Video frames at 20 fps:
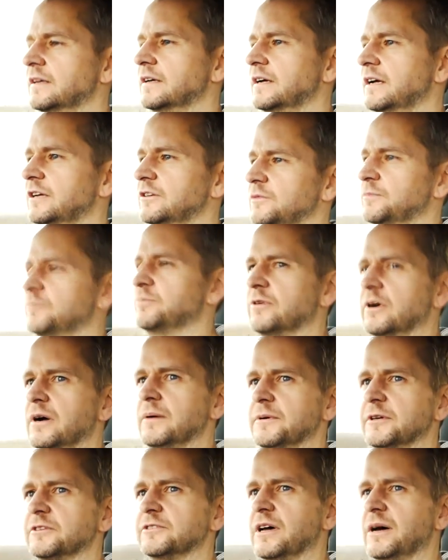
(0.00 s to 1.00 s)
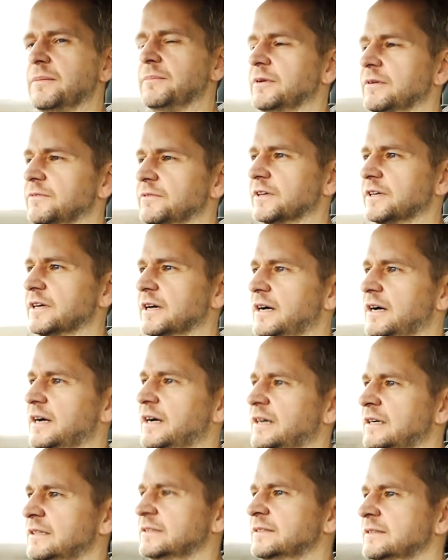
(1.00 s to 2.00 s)
As a prime example of the
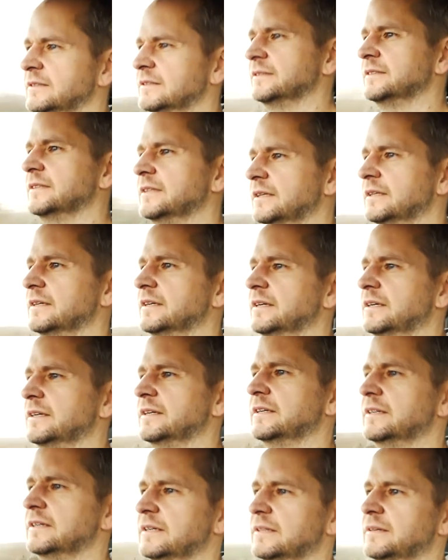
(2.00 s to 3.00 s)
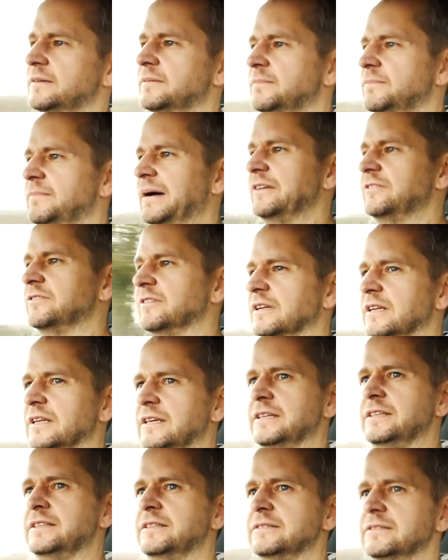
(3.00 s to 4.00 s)
car
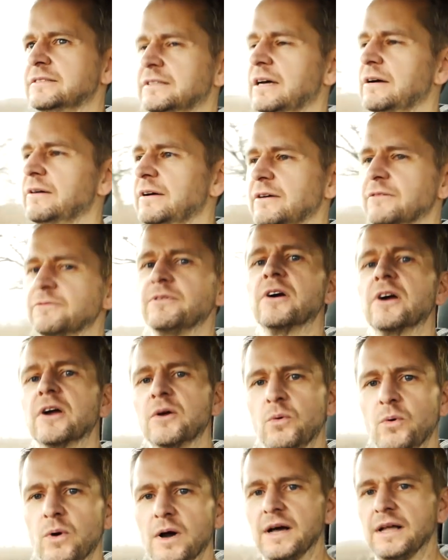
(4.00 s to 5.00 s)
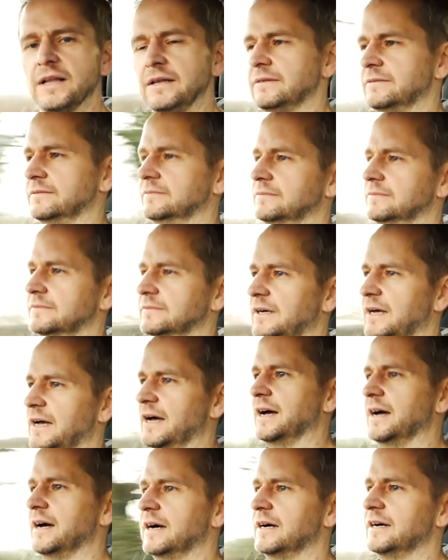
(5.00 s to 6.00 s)
basically going very well.
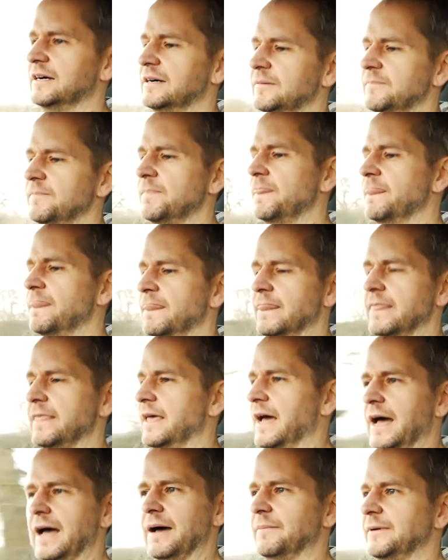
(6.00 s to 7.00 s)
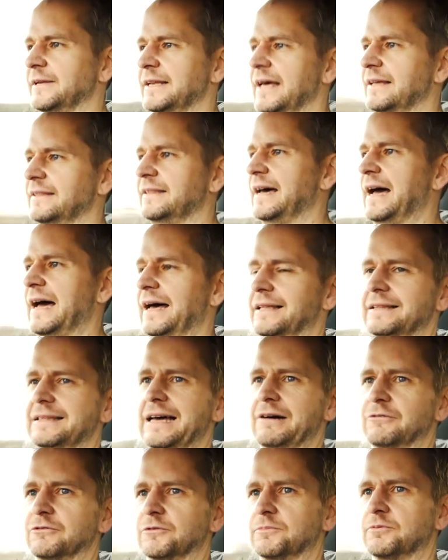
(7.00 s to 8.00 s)
Yeah, I mean that
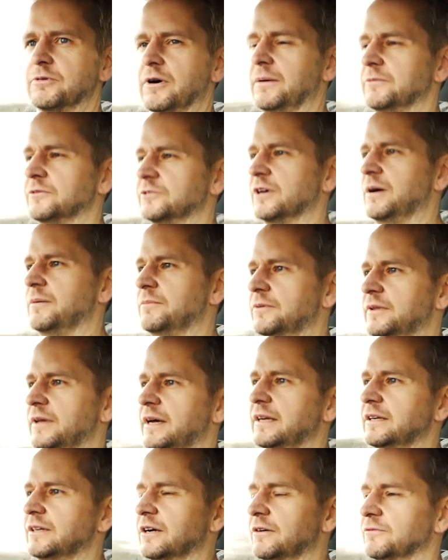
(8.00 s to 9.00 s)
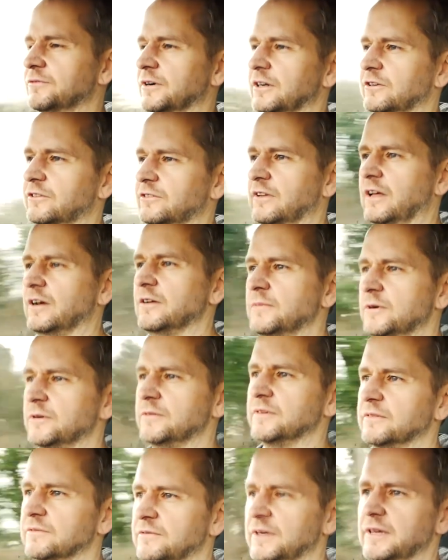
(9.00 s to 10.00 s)
was a prime example there. You got a very slow
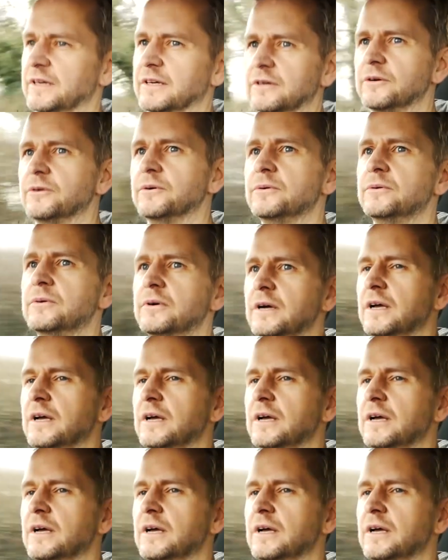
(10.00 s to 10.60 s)
moving vehicle,